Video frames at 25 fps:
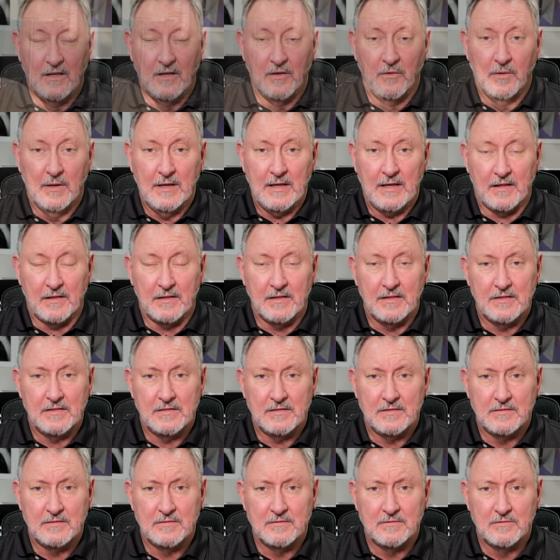Well,
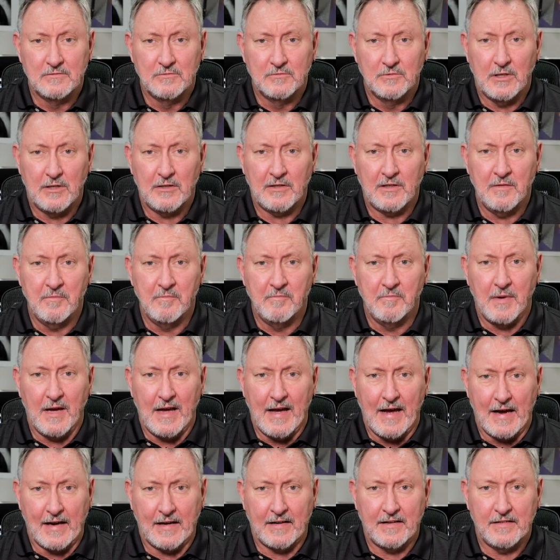welcome
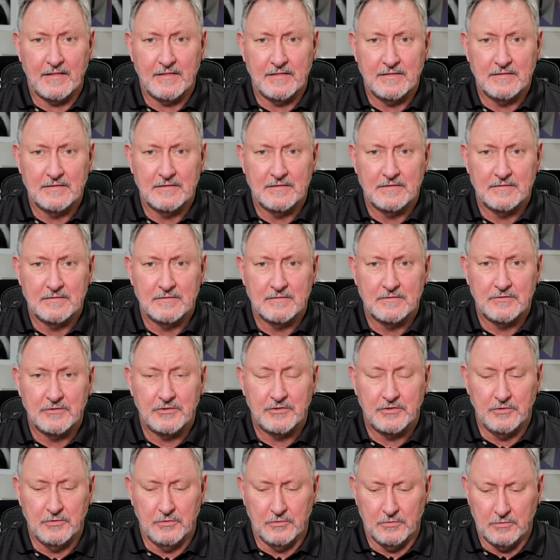back
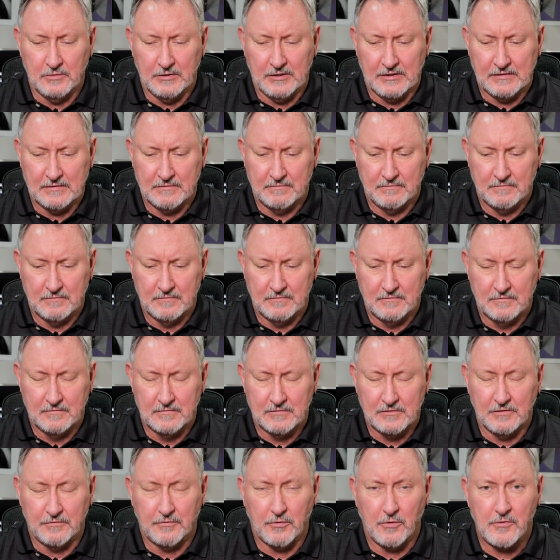to
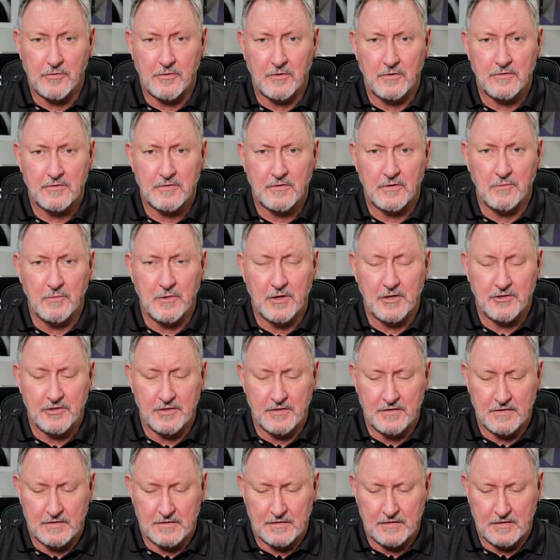the 4/3
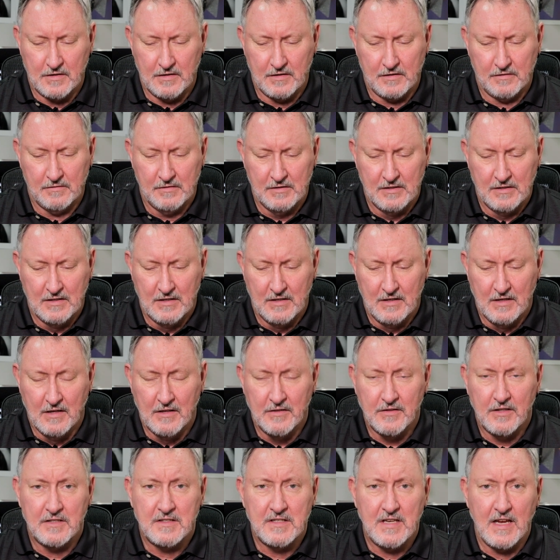curmudgeons, the
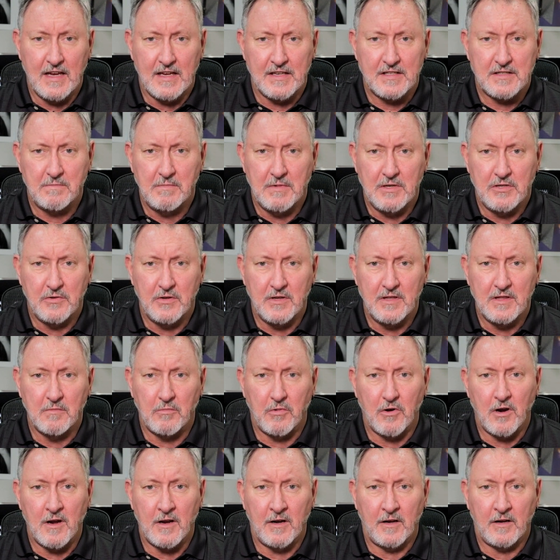test between the
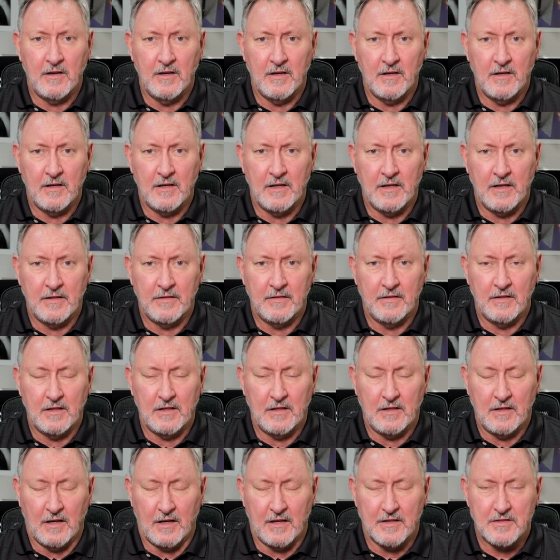Bronica and
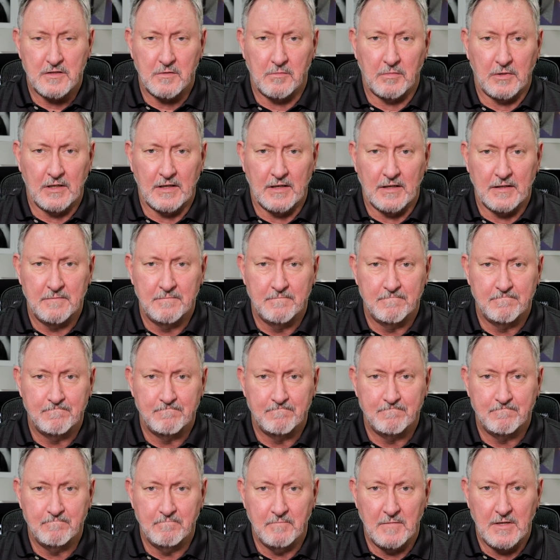the Hasselblad
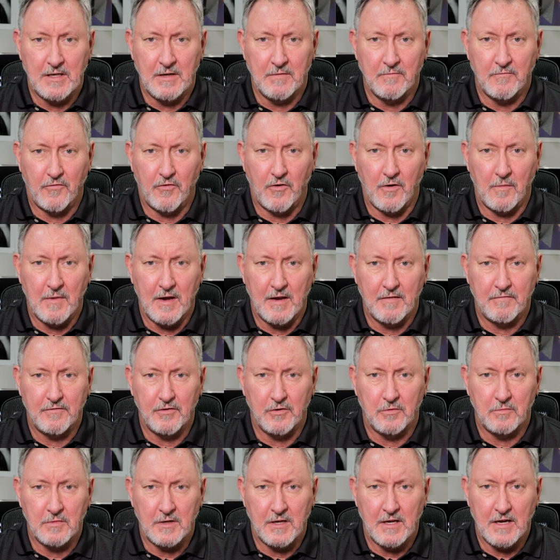medium format
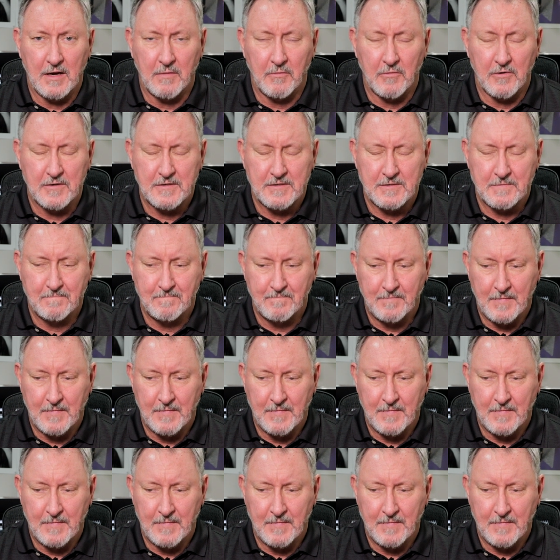film cameras.